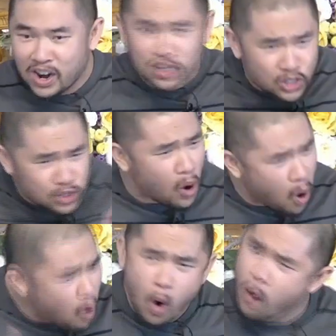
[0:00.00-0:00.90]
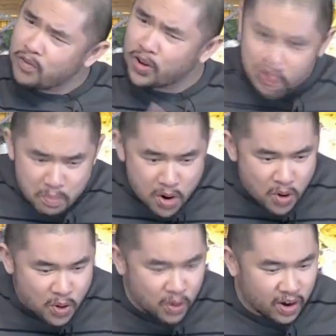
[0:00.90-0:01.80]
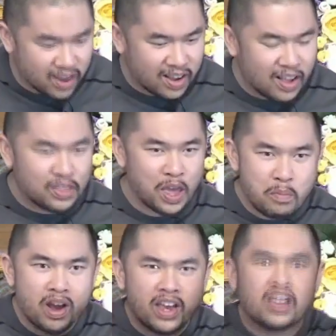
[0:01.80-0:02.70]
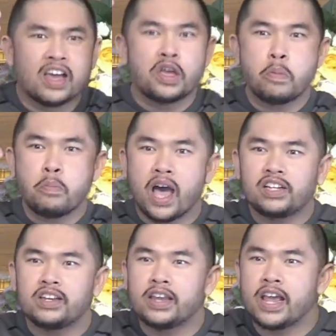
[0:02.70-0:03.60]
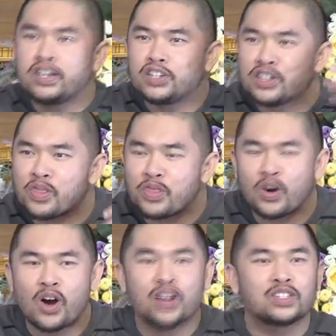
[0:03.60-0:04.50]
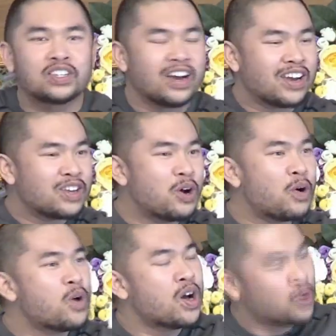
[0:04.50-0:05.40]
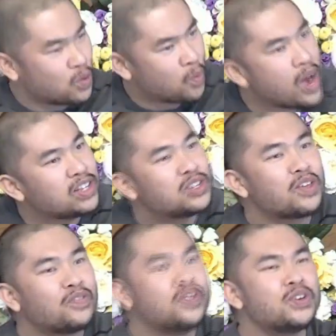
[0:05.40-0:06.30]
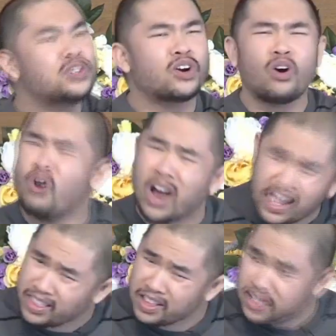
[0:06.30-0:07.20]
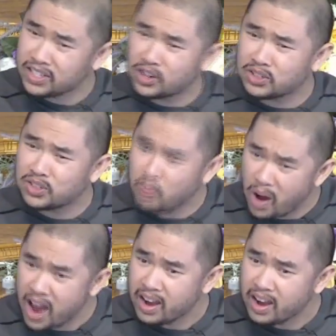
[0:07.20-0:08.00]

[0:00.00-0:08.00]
So over the moon that my imagination and thoughts, you know, went to the future. Oh, I think this girl's the one.